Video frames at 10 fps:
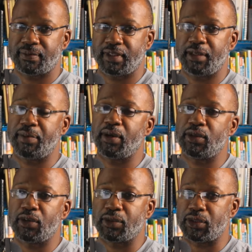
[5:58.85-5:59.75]
he
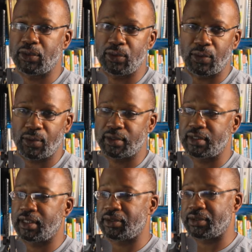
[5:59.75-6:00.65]
burned over 2 quarts
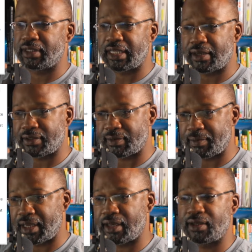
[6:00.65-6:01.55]
in under 1,000
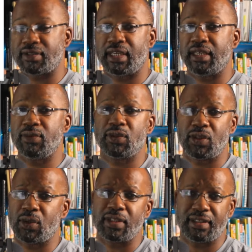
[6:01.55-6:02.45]
miles, and he was
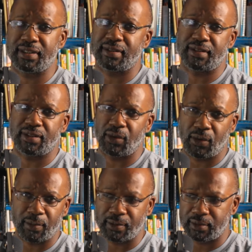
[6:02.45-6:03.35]
told that this is
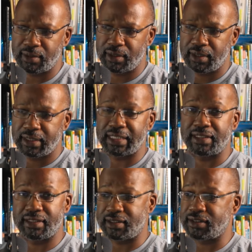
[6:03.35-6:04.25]
normal, that
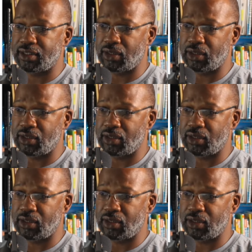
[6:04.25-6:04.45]
this is the